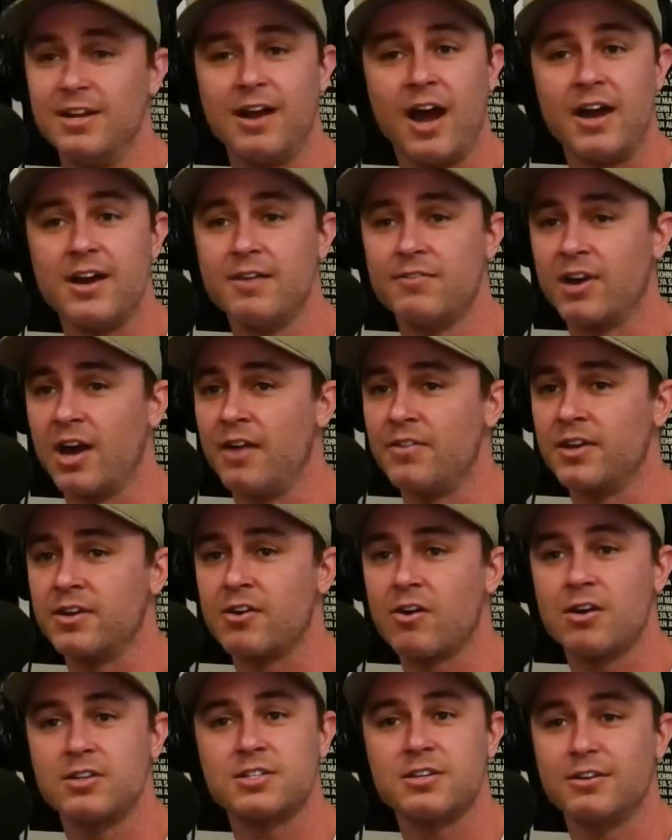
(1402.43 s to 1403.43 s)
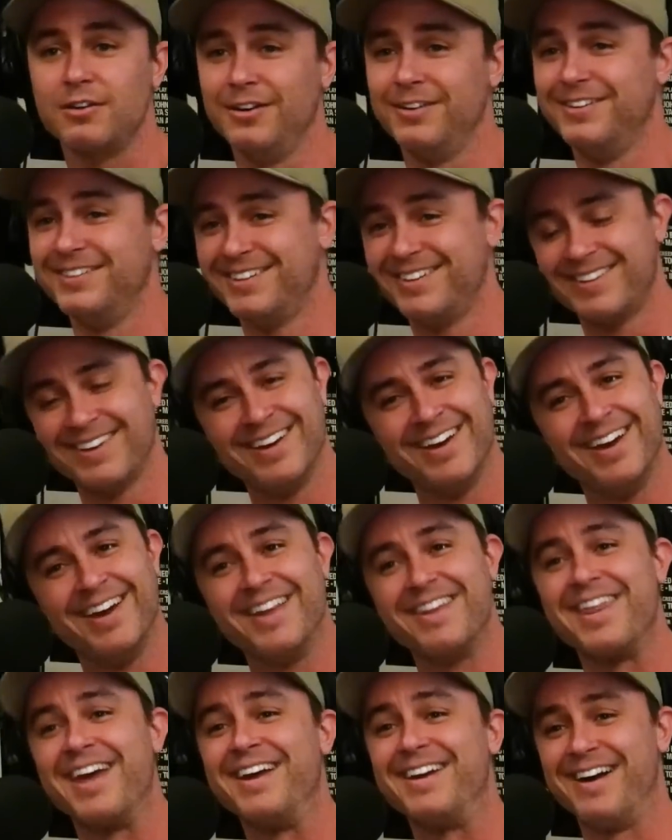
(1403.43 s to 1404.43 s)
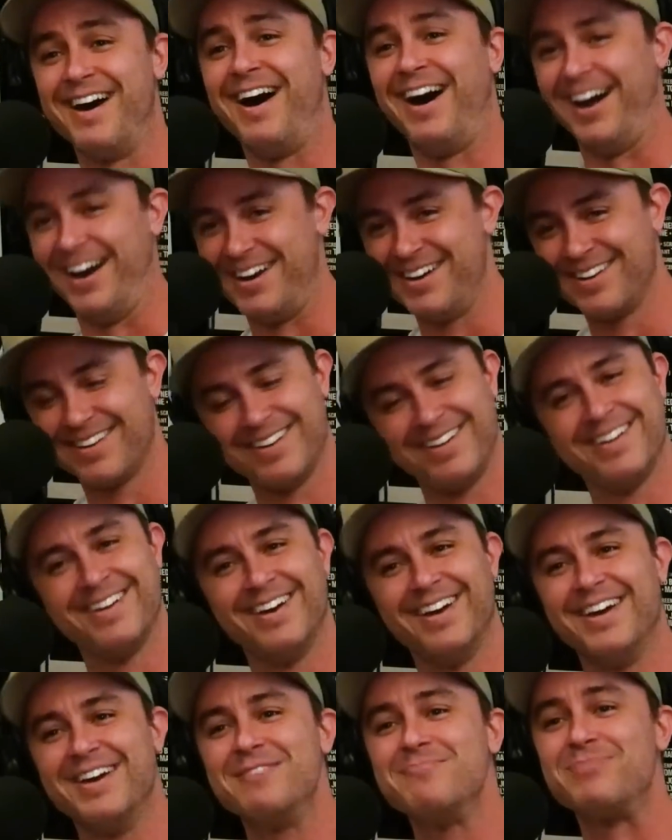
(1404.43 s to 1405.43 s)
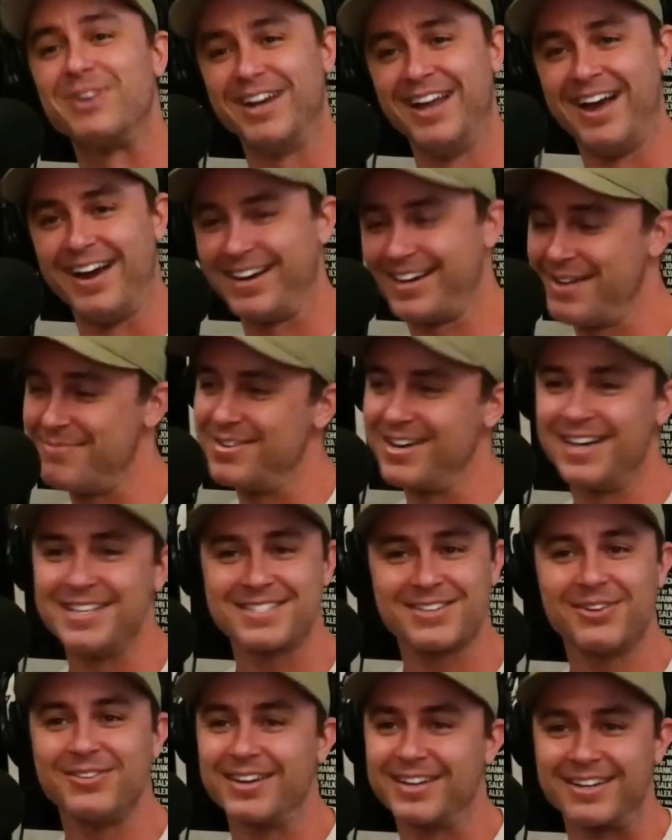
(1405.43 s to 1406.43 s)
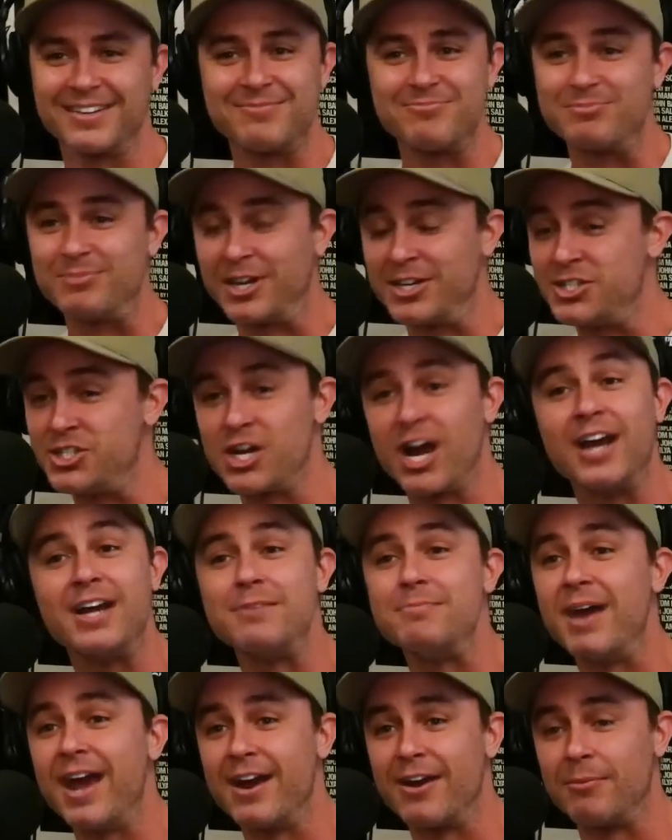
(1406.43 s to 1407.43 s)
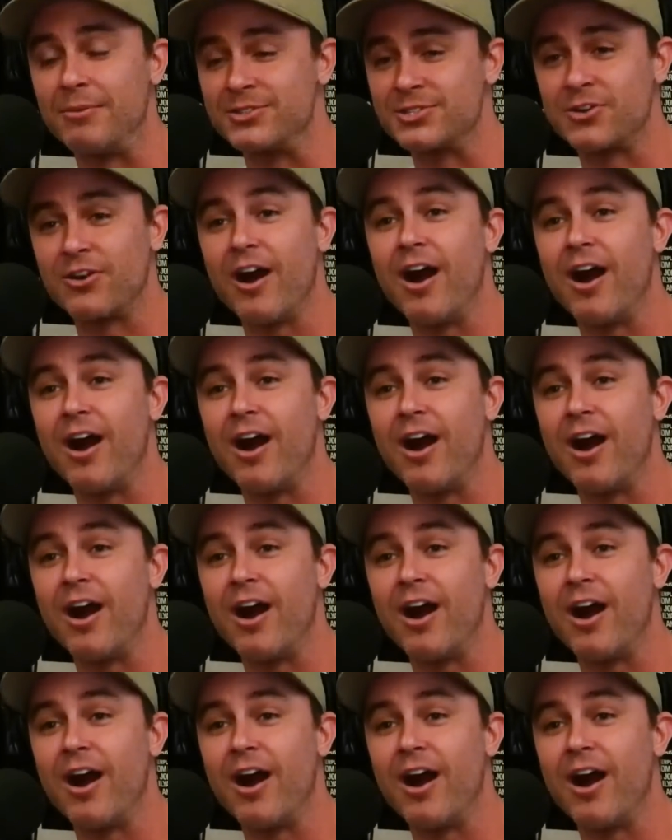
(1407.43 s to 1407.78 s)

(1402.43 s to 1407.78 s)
didn't. I never got in that crosshair. Thank God. But I saw a giant man almost